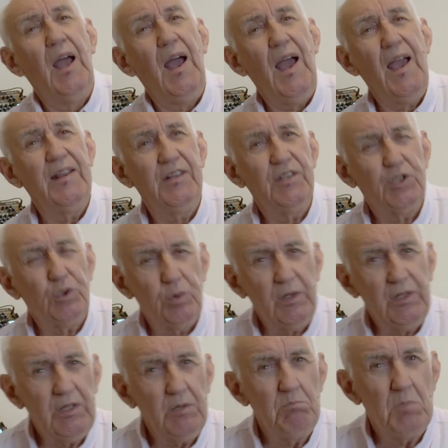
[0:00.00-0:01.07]
And it's
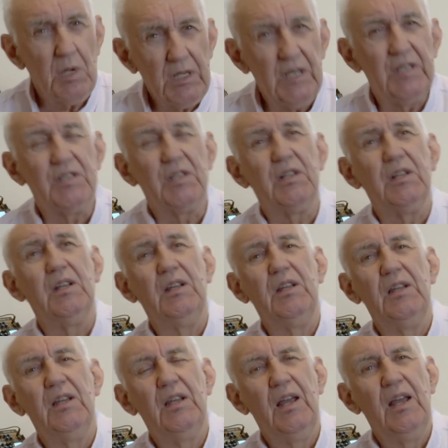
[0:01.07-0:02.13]
quite amazing
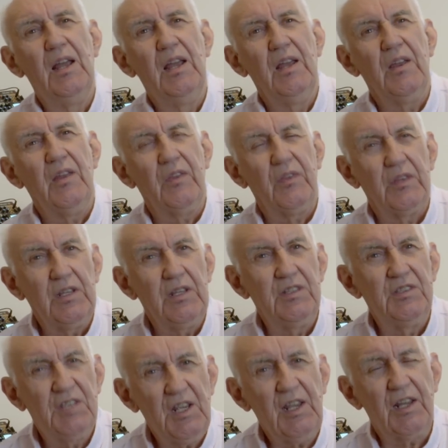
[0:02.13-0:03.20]
the
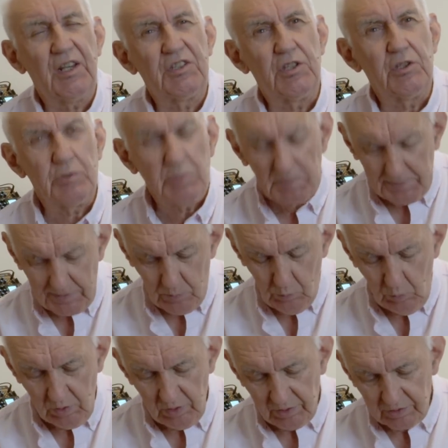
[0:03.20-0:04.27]
DX that's been
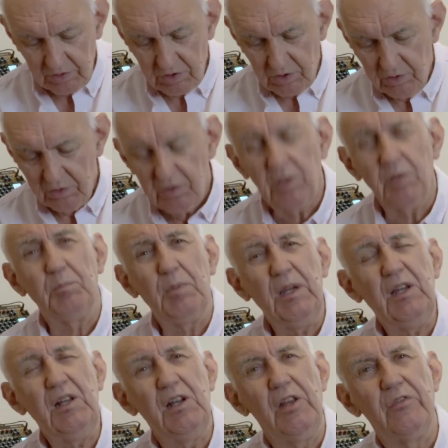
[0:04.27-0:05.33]
worked at
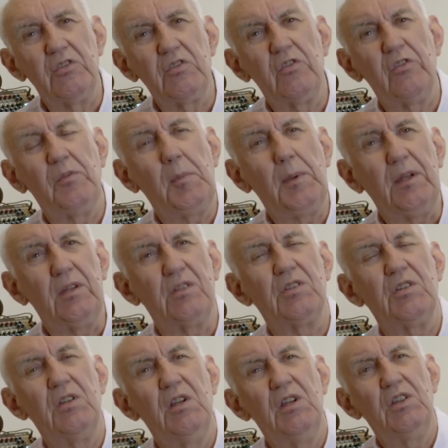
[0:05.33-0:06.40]
power levels of
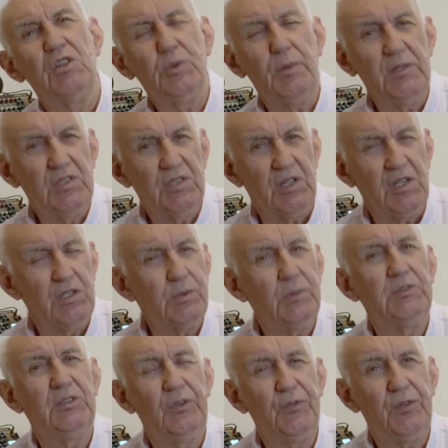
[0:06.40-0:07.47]
about 20,
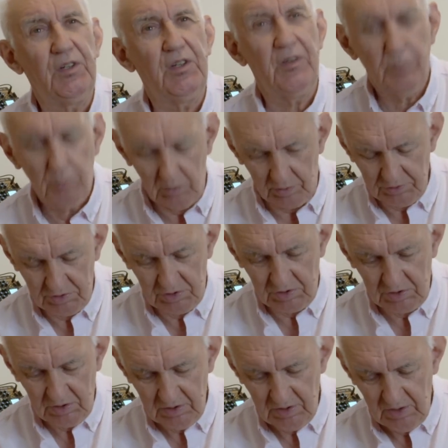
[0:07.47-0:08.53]
25
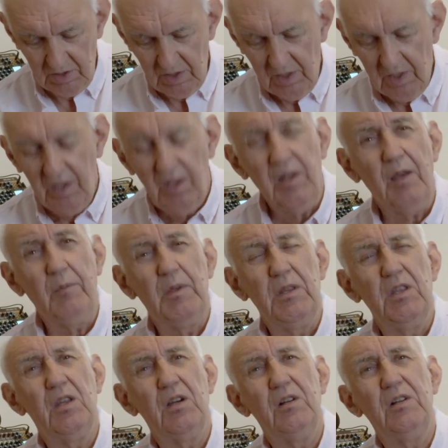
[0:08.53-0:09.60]
watts. I mean,
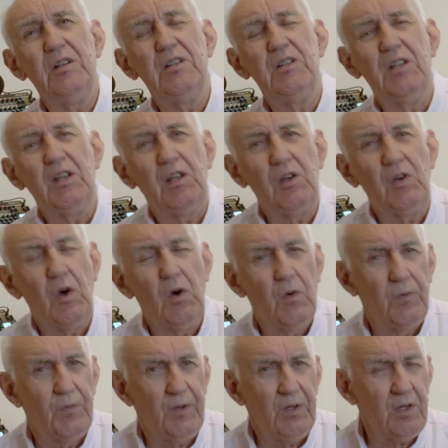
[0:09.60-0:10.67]
the idea
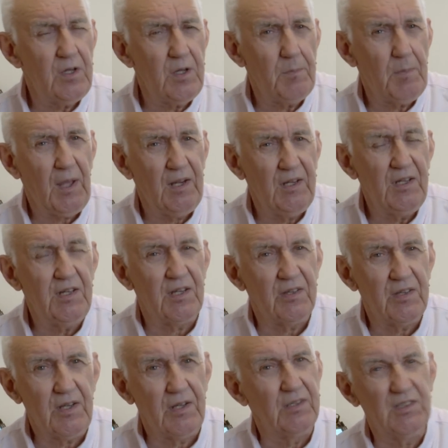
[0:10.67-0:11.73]
of a high power linear
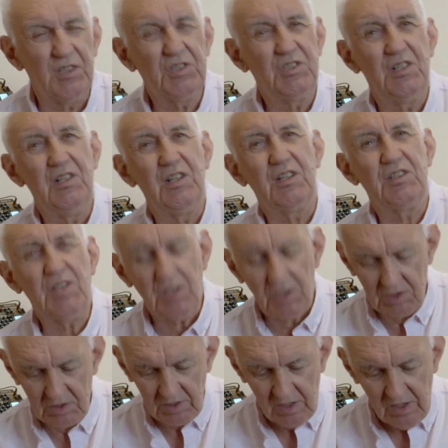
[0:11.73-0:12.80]
then just didn't
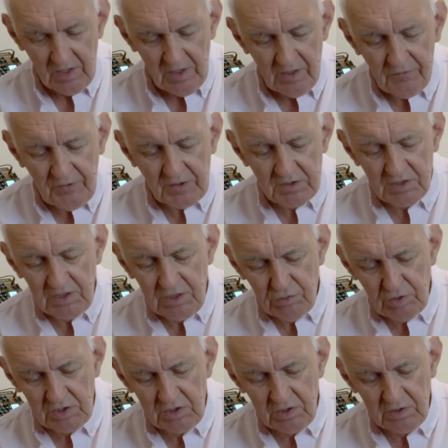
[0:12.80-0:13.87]
exist. In fact, there's an
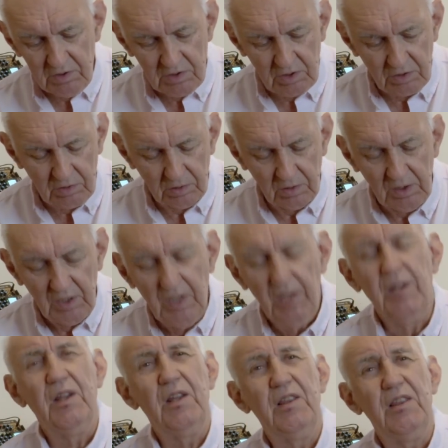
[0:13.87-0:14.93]
interesting article
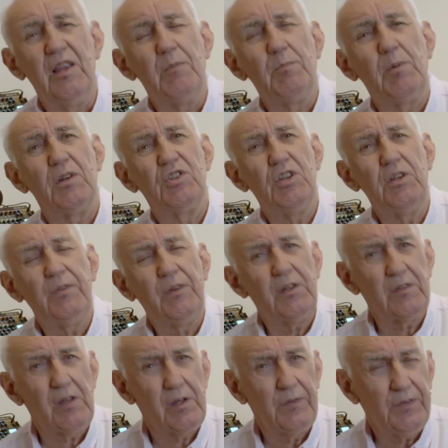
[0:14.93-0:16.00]
in there
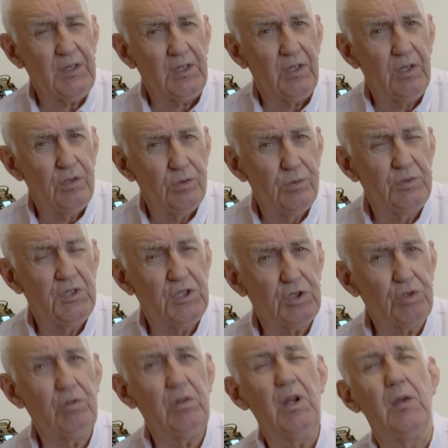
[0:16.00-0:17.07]
G5RV who
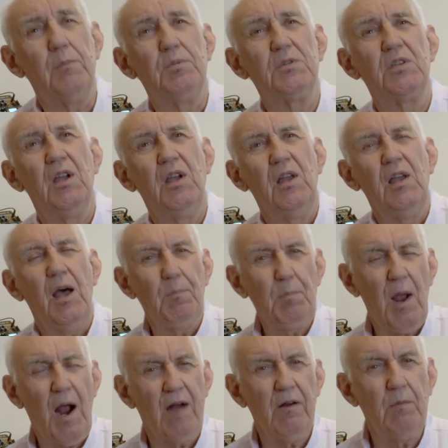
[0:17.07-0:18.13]
describes a
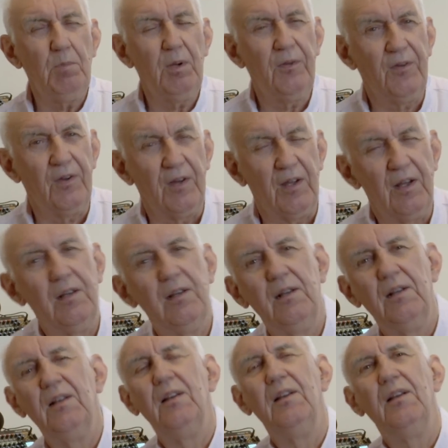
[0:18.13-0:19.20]
power amplifier
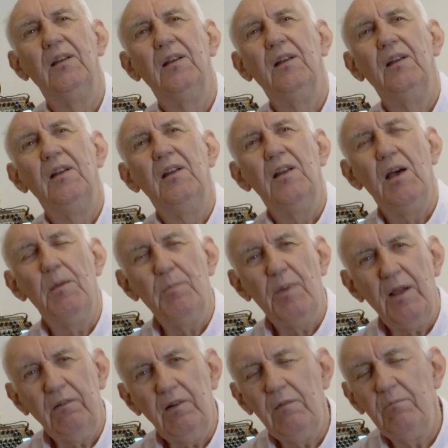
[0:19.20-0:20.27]
a
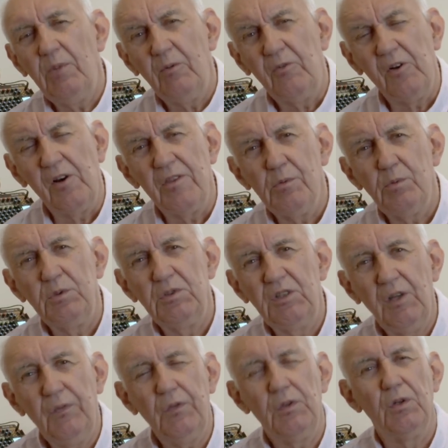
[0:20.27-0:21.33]
power amplifier that would
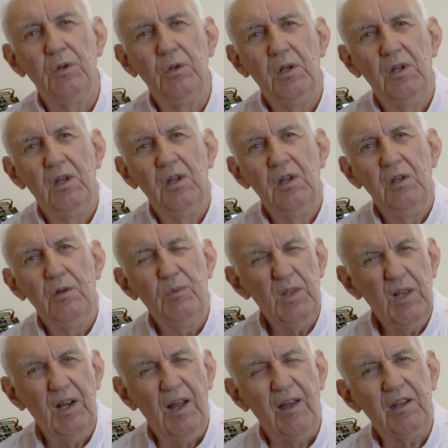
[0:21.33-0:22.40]
give you,
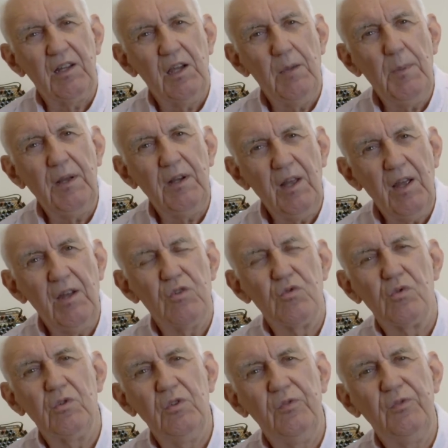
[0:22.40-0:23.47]
with luck, about
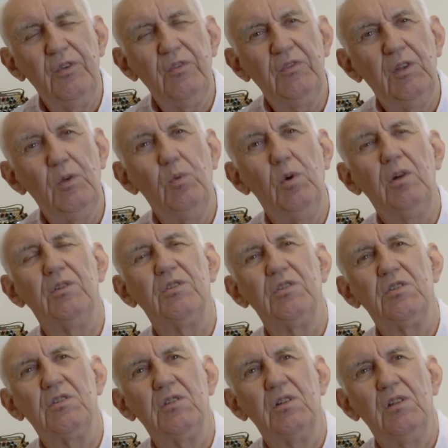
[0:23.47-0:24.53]
150
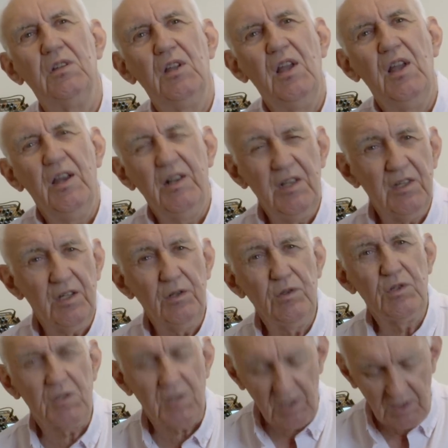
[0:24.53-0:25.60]
watts. And in
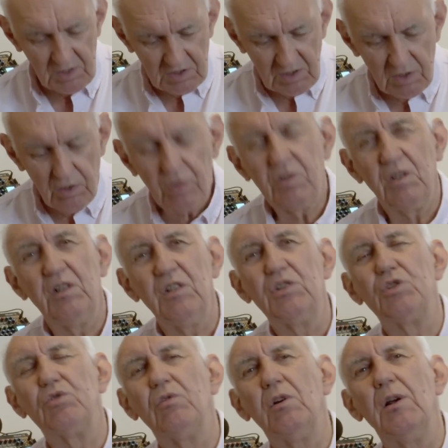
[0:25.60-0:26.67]
those days, they used to
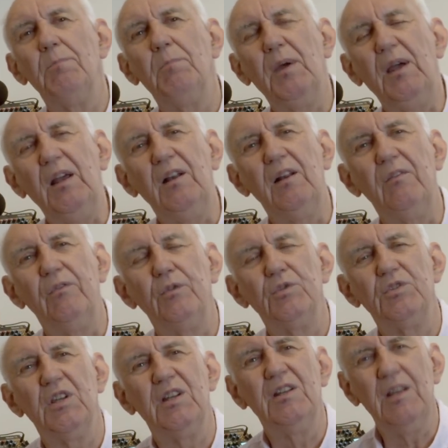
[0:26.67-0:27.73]
describe power
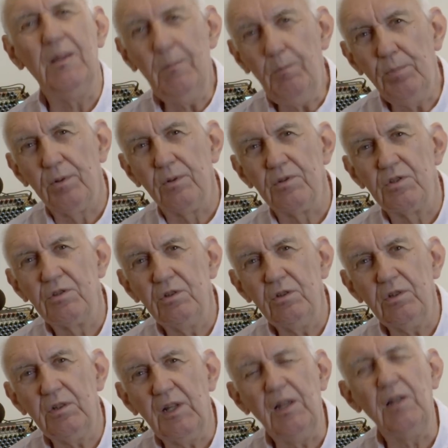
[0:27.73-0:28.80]
levels in inputs,
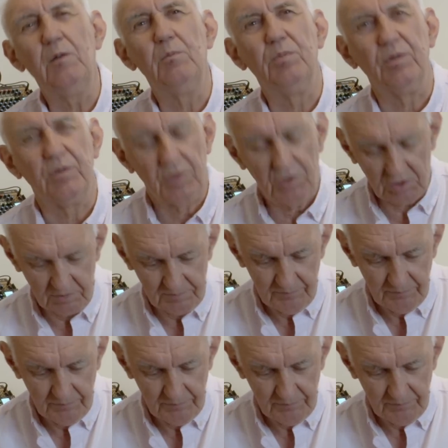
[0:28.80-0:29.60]
not outputs.